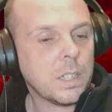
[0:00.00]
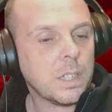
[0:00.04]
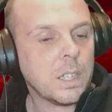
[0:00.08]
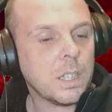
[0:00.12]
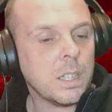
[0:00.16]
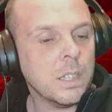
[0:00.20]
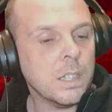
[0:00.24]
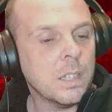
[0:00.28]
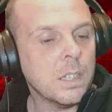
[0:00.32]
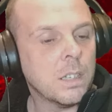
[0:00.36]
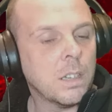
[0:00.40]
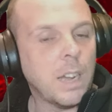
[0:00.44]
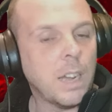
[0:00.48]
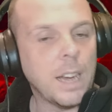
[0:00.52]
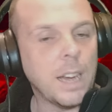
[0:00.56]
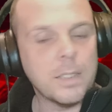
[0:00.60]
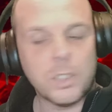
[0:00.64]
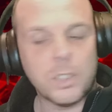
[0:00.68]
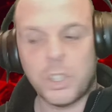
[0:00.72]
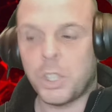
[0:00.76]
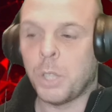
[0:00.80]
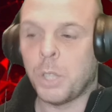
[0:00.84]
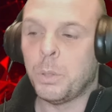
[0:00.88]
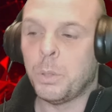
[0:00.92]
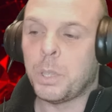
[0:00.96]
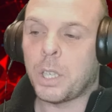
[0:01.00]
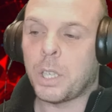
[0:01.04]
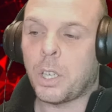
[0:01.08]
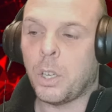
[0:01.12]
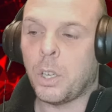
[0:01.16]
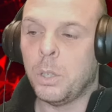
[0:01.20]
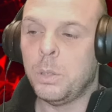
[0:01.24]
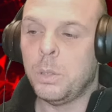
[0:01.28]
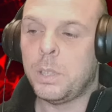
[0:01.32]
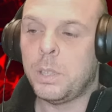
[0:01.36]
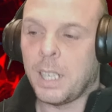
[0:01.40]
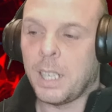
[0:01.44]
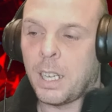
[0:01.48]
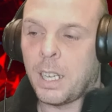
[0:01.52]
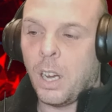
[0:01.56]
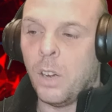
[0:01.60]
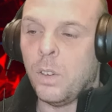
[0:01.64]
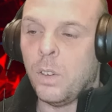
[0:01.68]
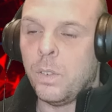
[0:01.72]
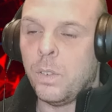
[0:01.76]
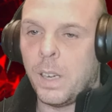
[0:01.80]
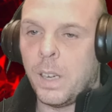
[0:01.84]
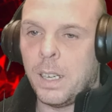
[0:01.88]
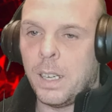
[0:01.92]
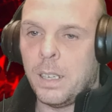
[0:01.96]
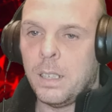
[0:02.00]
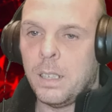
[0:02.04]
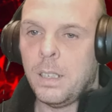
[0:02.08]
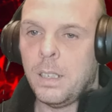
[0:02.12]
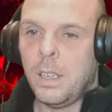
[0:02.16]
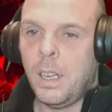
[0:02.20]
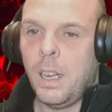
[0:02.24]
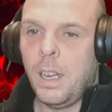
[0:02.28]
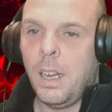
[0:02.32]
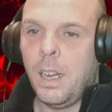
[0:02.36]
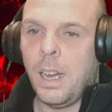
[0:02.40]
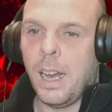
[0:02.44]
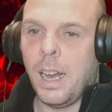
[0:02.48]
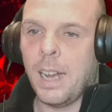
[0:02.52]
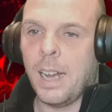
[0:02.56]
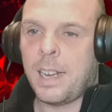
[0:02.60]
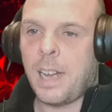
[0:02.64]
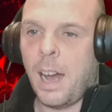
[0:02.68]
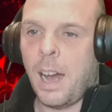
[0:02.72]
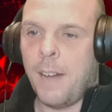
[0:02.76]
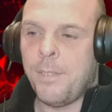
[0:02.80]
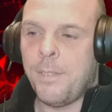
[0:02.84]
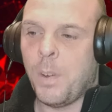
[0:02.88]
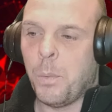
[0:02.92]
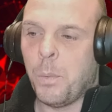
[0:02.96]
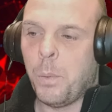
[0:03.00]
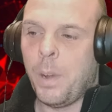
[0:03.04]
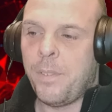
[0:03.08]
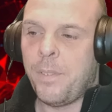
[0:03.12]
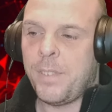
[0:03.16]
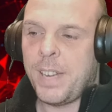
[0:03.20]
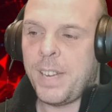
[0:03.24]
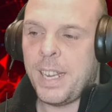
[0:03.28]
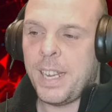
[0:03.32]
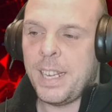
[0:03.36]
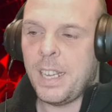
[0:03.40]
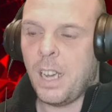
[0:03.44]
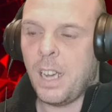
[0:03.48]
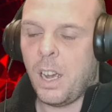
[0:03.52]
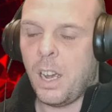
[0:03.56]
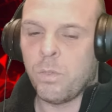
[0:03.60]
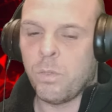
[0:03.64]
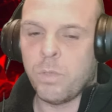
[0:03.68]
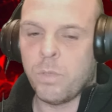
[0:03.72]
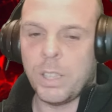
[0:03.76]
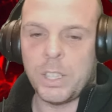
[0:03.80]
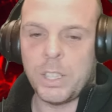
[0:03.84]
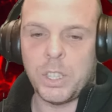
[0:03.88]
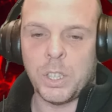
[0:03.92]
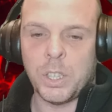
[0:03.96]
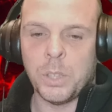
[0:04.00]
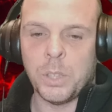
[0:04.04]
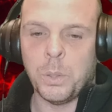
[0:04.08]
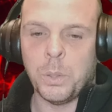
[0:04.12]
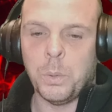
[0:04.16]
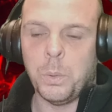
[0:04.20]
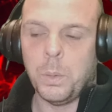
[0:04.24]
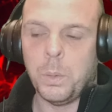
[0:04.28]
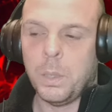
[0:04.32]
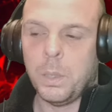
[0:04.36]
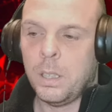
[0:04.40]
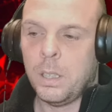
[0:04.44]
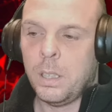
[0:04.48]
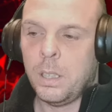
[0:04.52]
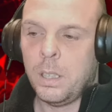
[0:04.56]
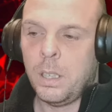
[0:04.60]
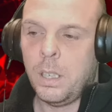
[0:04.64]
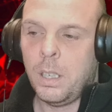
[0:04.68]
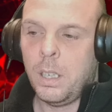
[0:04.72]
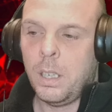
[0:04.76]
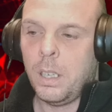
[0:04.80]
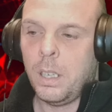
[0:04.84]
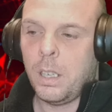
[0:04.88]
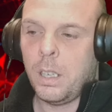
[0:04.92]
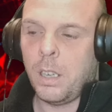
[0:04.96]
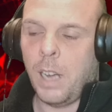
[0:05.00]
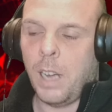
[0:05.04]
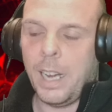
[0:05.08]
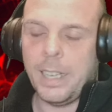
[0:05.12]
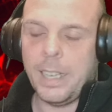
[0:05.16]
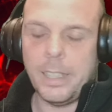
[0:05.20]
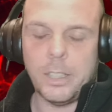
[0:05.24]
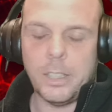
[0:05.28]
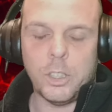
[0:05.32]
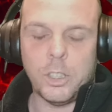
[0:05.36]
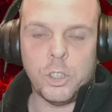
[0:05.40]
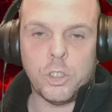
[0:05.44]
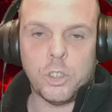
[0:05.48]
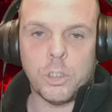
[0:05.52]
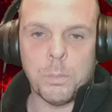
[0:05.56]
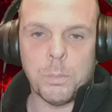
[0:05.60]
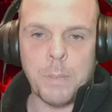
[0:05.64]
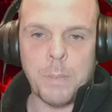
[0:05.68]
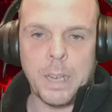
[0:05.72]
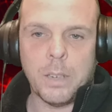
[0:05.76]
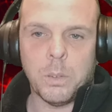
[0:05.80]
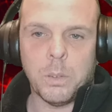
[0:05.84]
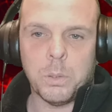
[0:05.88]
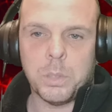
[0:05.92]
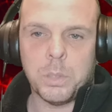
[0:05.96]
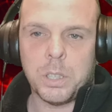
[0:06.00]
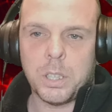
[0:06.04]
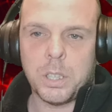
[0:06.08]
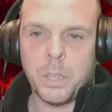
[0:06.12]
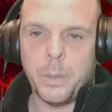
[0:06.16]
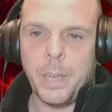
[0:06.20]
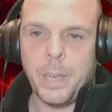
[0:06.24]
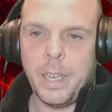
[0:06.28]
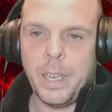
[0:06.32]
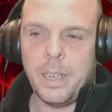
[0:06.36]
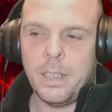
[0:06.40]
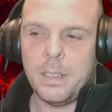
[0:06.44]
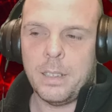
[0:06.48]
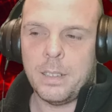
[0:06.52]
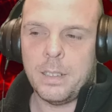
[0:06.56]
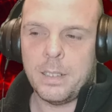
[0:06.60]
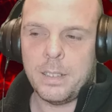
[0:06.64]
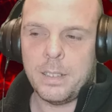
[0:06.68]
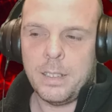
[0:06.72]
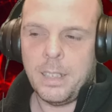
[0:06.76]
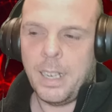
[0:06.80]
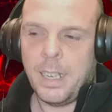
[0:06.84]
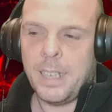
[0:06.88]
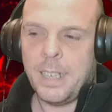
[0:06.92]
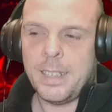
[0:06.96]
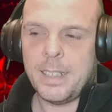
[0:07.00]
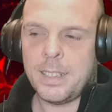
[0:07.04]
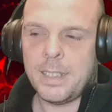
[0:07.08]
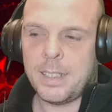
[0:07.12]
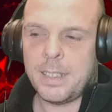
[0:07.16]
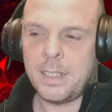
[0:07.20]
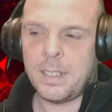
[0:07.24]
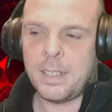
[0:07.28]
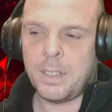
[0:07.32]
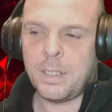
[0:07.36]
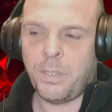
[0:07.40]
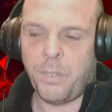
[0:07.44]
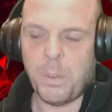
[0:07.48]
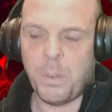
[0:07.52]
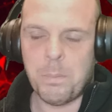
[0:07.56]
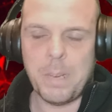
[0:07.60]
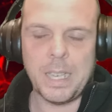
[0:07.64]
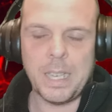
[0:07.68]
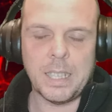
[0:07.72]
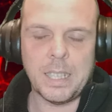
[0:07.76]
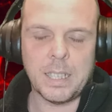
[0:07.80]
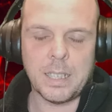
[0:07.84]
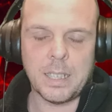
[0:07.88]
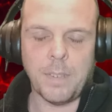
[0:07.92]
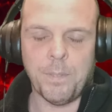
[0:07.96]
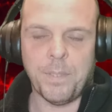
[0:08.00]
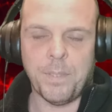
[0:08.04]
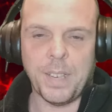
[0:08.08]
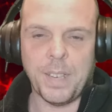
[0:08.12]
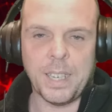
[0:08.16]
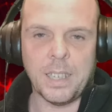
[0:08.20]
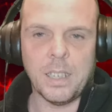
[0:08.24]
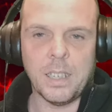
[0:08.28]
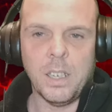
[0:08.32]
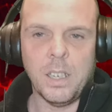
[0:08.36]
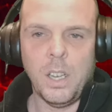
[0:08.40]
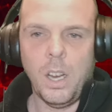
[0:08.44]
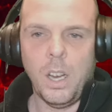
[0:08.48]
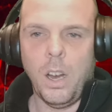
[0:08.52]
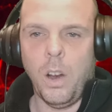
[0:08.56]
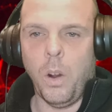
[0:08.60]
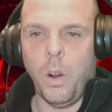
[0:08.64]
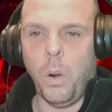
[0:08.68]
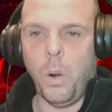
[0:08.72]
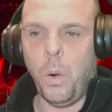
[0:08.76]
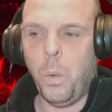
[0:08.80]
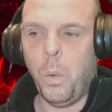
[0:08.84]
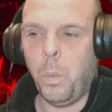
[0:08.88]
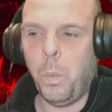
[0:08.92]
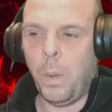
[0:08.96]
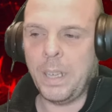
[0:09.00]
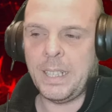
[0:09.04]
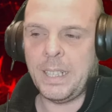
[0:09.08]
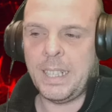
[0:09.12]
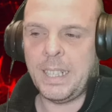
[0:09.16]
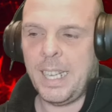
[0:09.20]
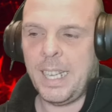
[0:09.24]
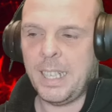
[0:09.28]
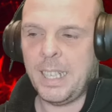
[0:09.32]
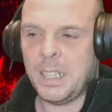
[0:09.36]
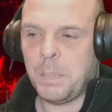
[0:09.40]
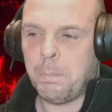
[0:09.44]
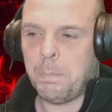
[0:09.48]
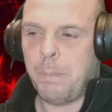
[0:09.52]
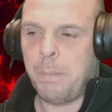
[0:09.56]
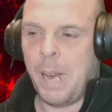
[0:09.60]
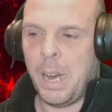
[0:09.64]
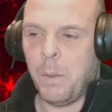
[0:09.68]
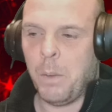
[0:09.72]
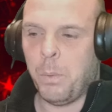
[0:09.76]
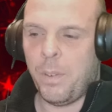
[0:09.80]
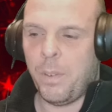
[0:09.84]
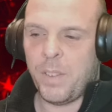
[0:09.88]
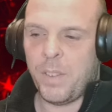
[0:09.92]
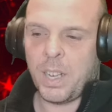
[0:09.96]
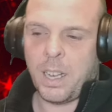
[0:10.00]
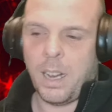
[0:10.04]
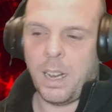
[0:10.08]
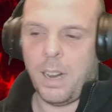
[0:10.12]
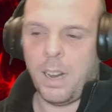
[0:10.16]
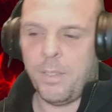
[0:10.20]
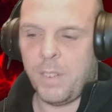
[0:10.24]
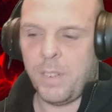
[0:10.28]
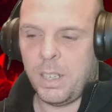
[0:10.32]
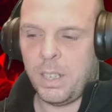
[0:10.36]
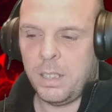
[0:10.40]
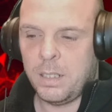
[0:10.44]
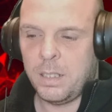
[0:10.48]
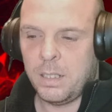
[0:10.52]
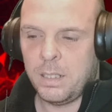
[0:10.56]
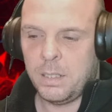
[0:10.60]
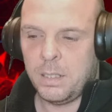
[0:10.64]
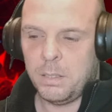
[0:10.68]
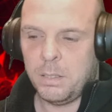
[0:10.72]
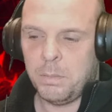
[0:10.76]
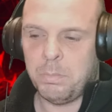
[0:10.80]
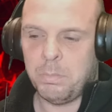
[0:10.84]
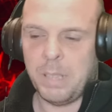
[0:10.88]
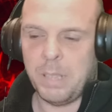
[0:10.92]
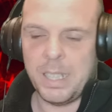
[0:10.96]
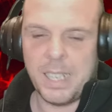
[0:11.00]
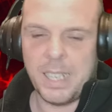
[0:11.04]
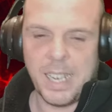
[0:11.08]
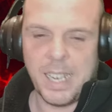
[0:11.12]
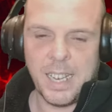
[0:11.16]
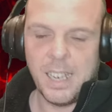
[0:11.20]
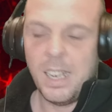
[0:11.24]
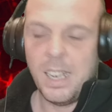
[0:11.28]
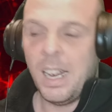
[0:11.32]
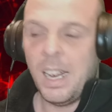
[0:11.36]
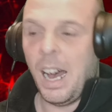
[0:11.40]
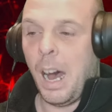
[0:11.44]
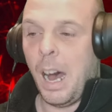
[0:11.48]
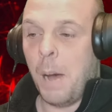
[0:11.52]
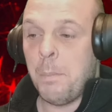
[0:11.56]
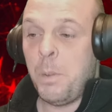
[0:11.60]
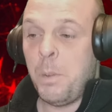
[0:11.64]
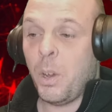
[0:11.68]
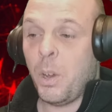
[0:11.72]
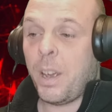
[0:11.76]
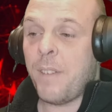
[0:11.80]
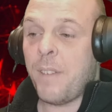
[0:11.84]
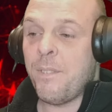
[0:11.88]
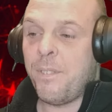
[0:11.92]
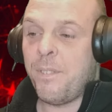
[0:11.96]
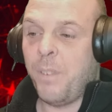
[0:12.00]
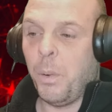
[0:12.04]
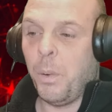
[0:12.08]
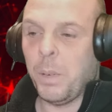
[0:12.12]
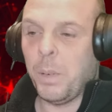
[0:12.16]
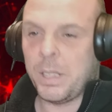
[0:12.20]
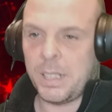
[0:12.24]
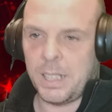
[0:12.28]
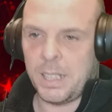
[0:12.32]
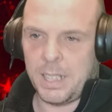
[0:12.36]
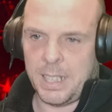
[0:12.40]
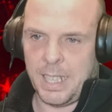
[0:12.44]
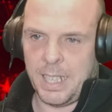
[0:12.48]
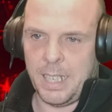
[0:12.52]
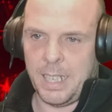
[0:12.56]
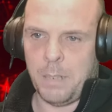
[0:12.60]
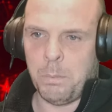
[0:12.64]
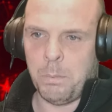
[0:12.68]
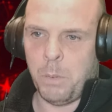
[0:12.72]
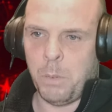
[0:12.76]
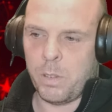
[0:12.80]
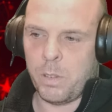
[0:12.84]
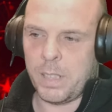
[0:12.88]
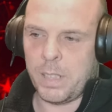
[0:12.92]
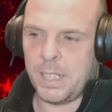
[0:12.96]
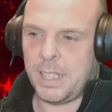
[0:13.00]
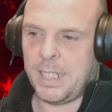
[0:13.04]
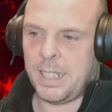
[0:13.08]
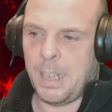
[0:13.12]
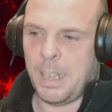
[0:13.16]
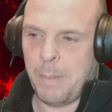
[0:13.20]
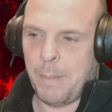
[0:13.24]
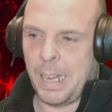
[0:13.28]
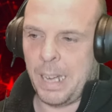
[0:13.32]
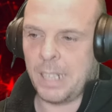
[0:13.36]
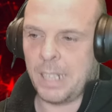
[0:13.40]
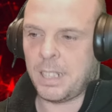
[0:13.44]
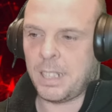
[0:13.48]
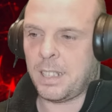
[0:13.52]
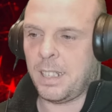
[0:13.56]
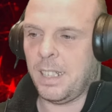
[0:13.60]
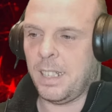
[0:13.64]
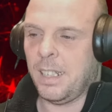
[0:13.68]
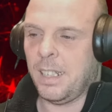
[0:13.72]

like choose acoustic over a cover with the original like instrumentals to it. Yeah, this for me something always hits better with a cover. But yeah, I'm looking forward to seeing more of this Dimas. That